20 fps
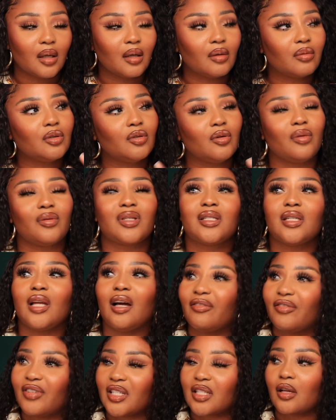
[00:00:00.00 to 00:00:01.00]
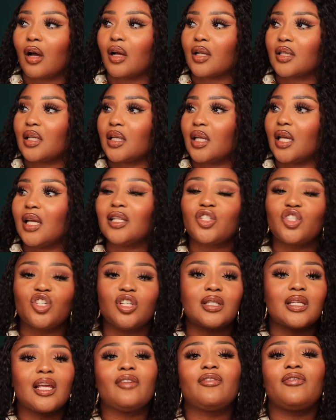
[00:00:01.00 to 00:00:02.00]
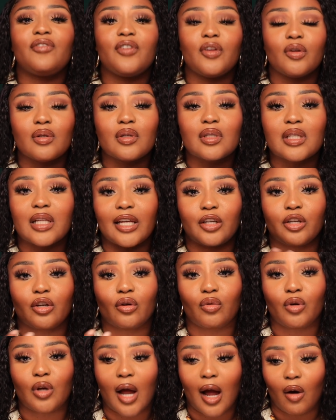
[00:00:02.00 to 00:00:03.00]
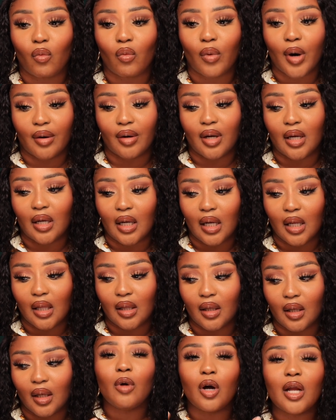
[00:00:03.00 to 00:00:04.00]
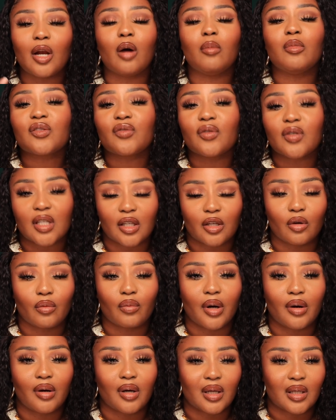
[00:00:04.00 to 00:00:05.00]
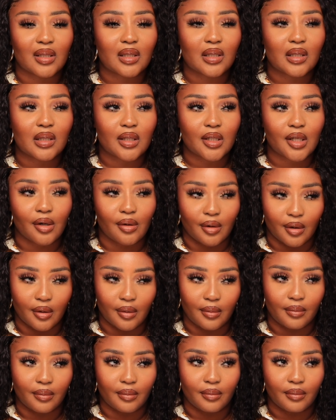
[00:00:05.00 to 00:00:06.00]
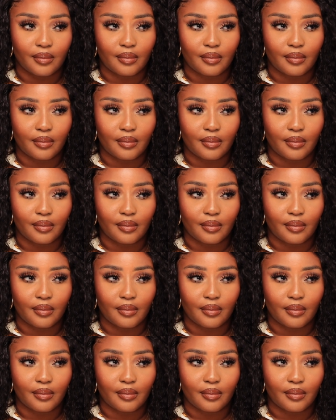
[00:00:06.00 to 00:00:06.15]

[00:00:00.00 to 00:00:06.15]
No, it's not viscosity. It's just, it feels like you're not wearing anything. It almost feels like you're wearing a serum,